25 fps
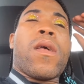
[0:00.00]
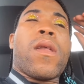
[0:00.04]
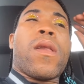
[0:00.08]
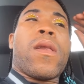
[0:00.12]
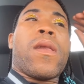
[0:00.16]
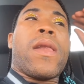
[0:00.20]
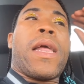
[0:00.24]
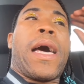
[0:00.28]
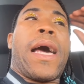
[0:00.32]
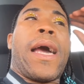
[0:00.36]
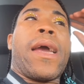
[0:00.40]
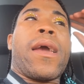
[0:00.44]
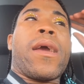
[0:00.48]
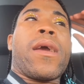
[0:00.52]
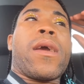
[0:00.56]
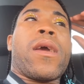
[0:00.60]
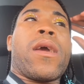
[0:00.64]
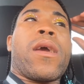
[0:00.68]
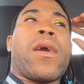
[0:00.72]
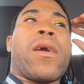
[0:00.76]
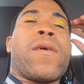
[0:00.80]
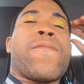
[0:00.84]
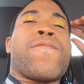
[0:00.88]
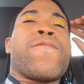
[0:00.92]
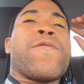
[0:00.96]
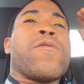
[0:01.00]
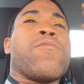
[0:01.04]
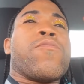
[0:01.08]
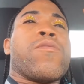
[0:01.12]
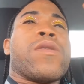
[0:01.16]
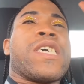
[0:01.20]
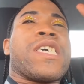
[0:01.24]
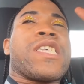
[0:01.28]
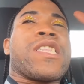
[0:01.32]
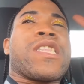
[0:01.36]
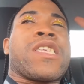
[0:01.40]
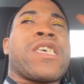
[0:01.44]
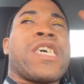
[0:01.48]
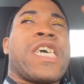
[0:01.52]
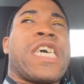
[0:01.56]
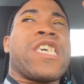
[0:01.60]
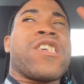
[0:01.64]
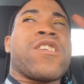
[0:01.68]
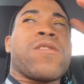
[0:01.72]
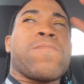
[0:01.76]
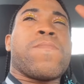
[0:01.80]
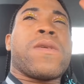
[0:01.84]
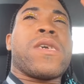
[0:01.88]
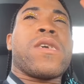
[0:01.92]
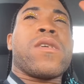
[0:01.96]
Like, if he would have
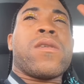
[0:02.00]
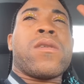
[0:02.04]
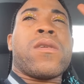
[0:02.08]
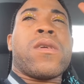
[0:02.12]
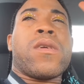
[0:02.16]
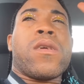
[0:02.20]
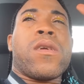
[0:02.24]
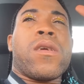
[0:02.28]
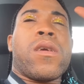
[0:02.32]
touched me,